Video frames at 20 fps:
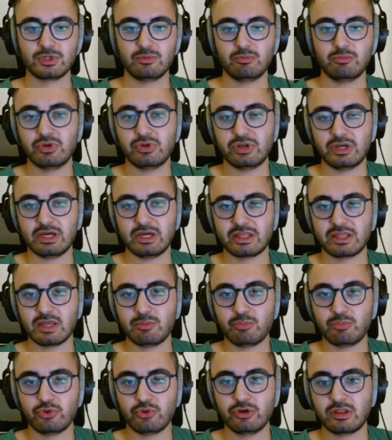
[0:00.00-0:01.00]
But at
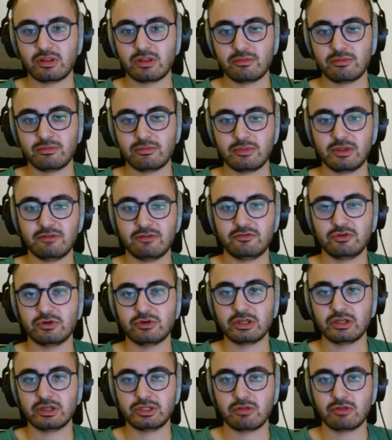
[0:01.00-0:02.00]
that point, if you're
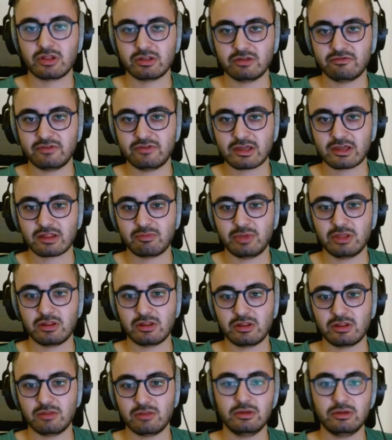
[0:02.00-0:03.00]
not using the Flex
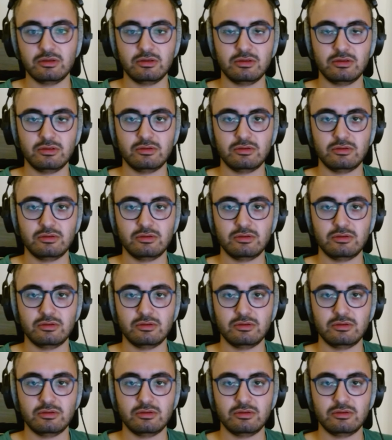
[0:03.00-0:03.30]
PCB,